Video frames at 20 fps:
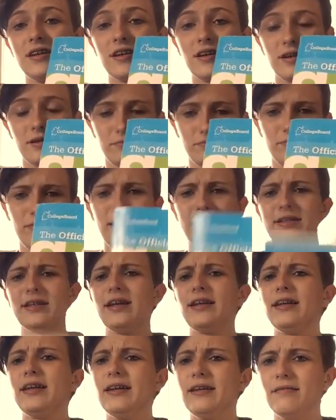
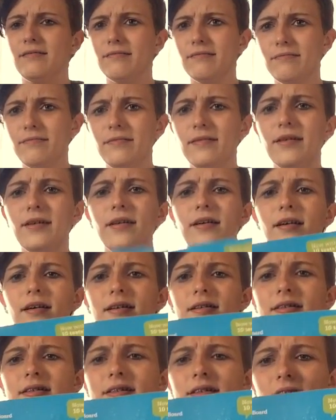SAT
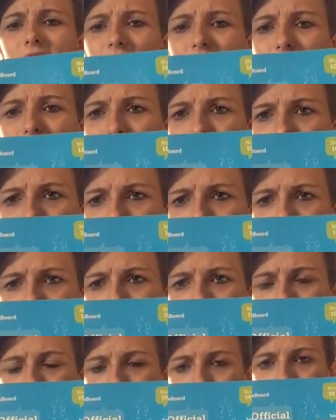study
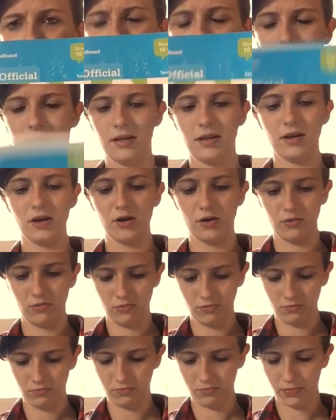guide, and you know,
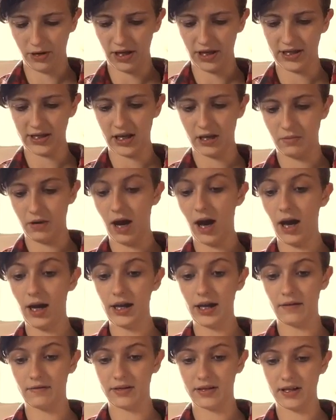by the time
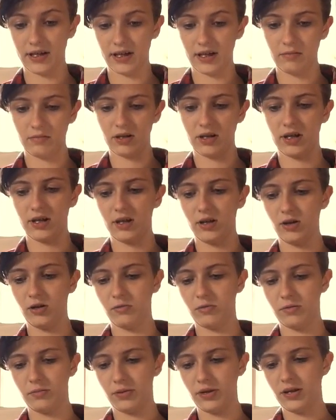I have to take it, I'm gonna need a
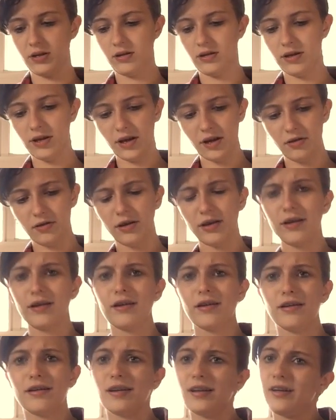new one. But, you know,
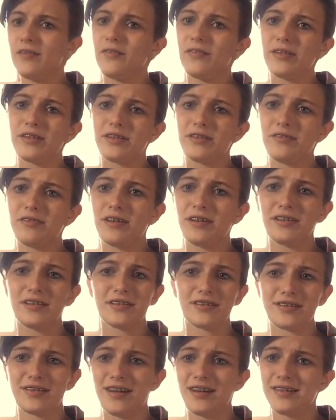you're never too young
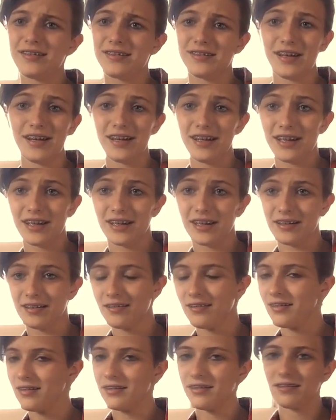to start
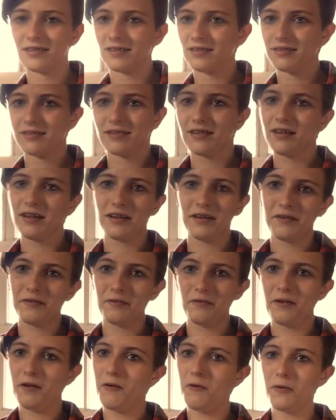studying.
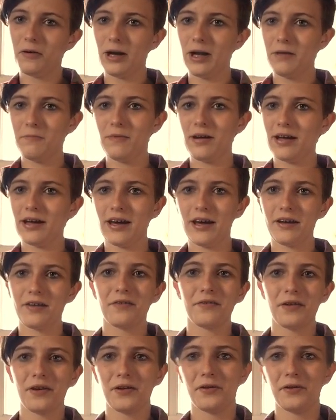Or am I? I don't